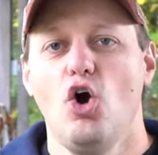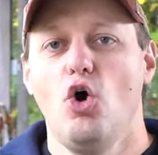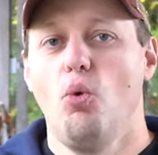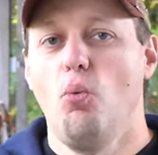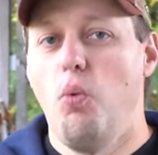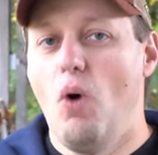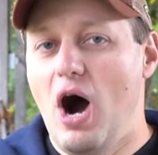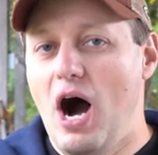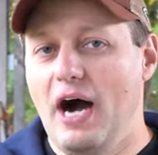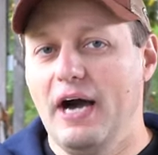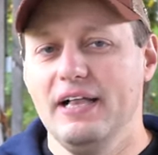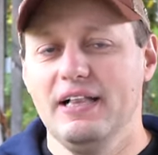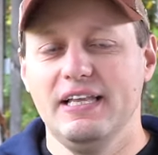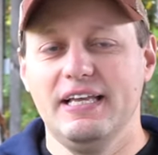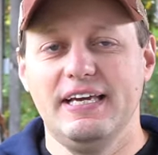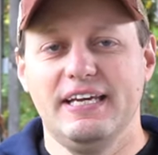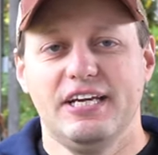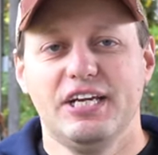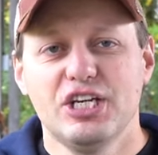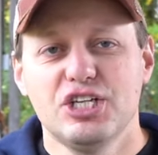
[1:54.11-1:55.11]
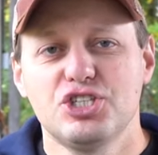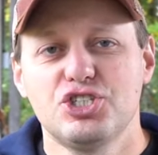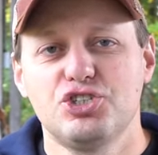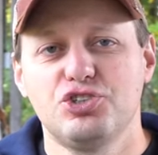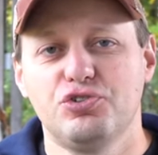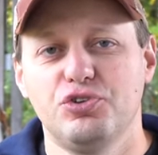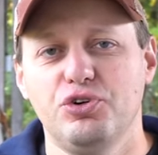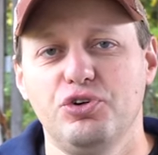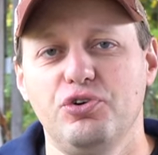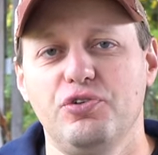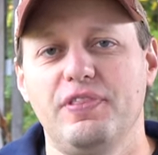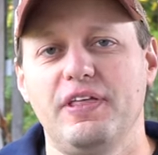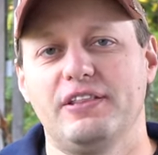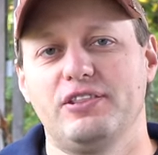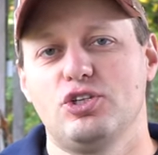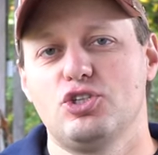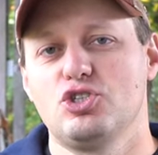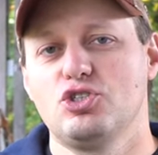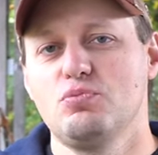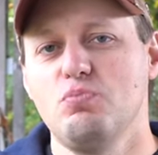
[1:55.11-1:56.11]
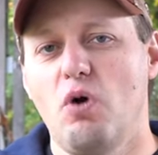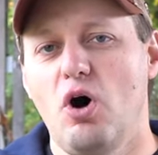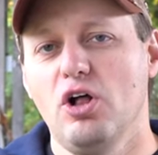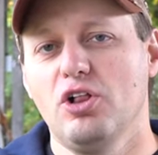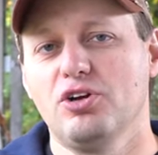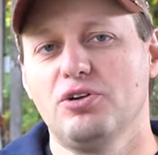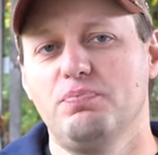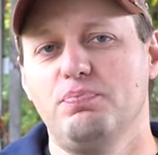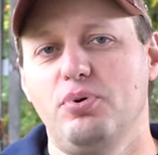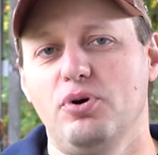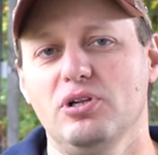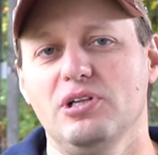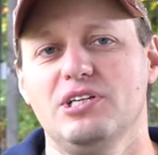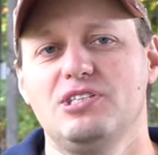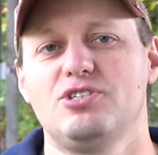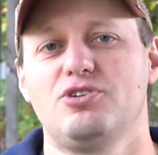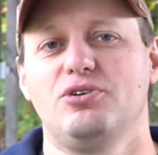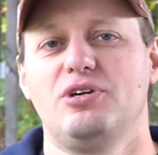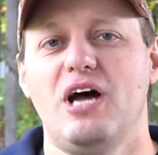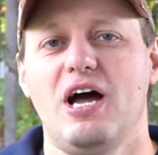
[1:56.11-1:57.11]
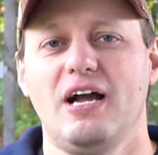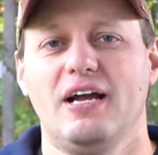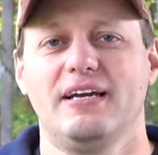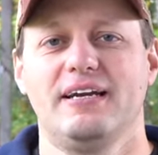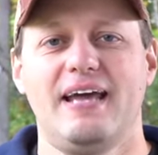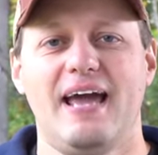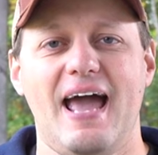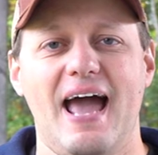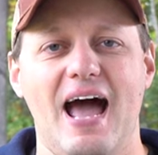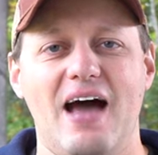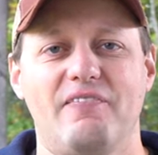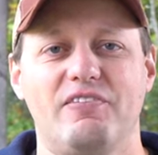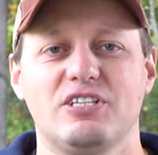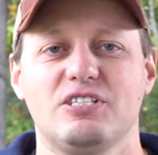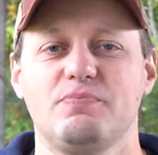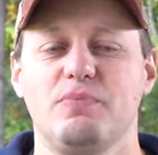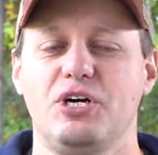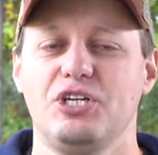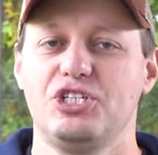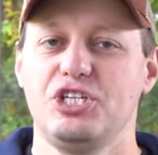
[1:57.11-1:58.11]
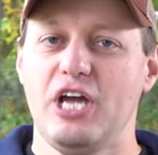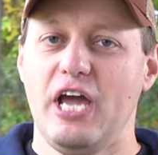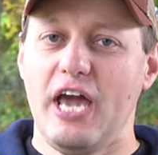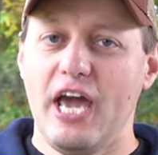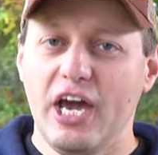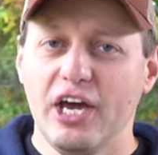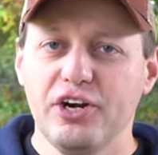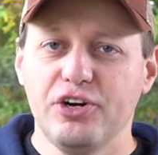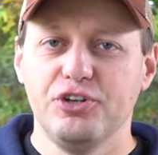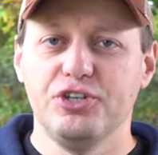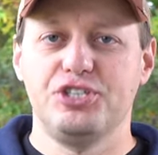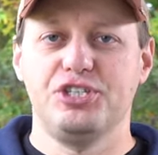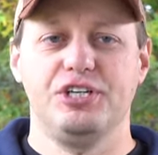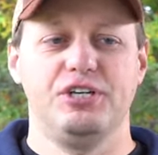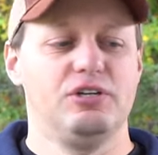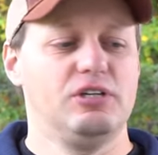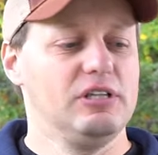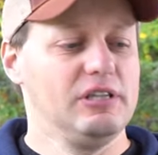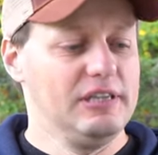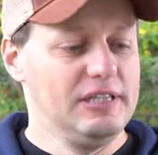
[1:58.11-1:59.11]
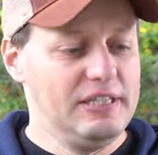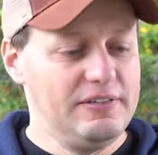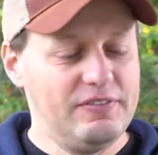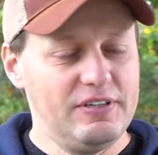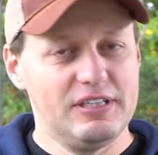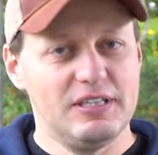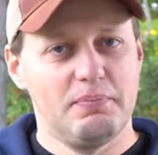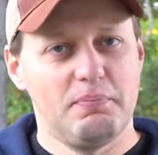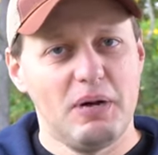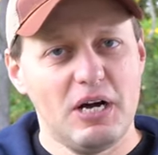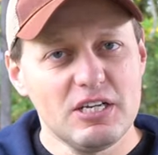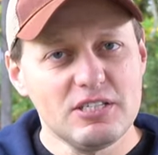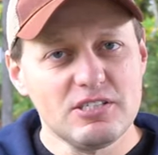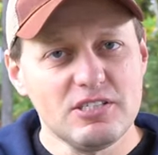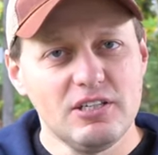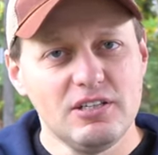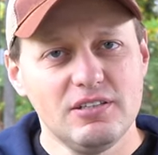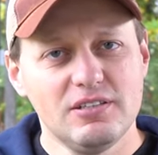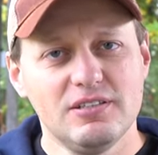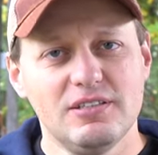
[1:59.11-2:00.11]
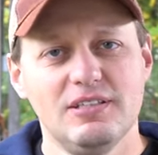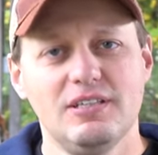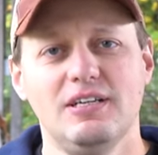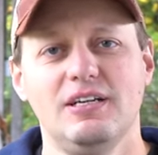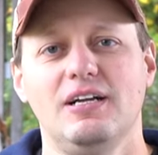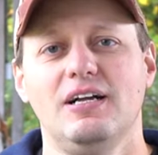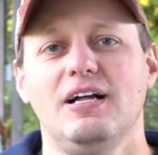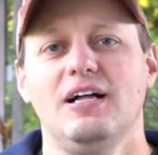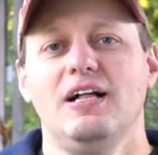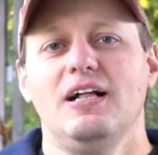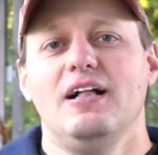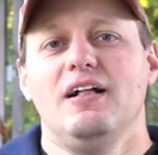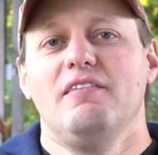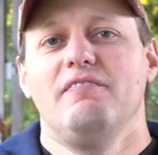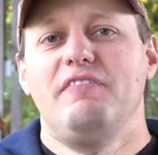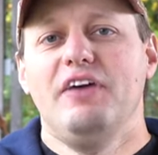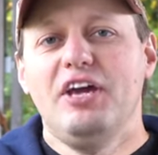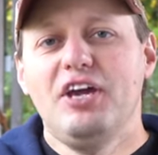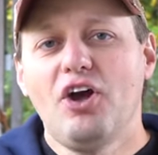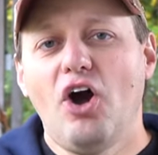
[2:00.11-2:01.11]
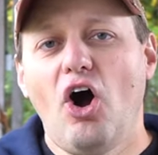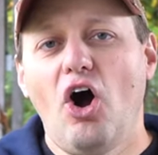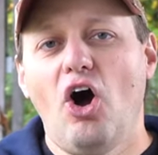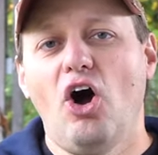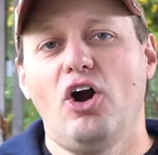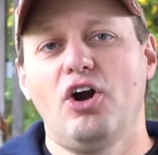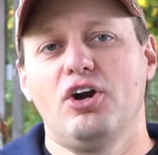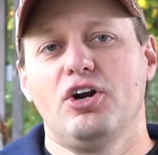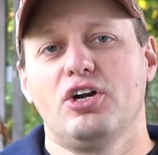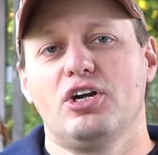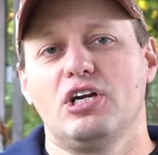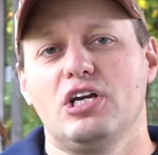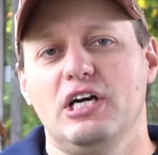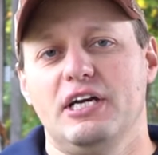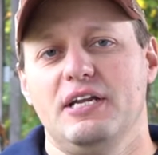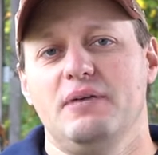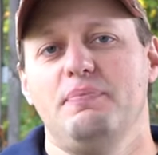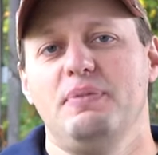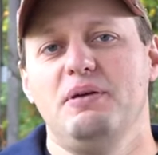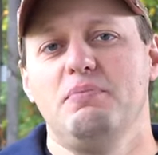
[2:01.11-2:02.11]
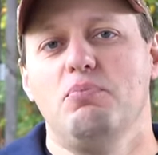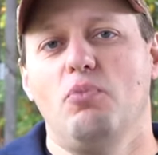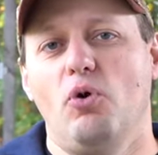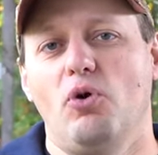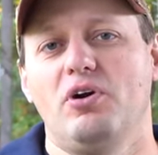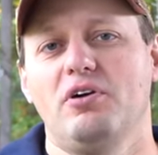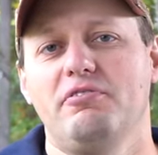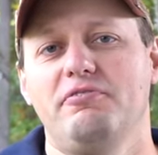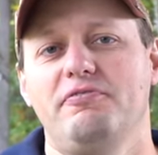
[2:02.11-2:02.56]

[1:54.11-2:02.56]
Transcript: While it is true that the smaller bullets are not going to have as much energy leaving the muzzle, they are going to be more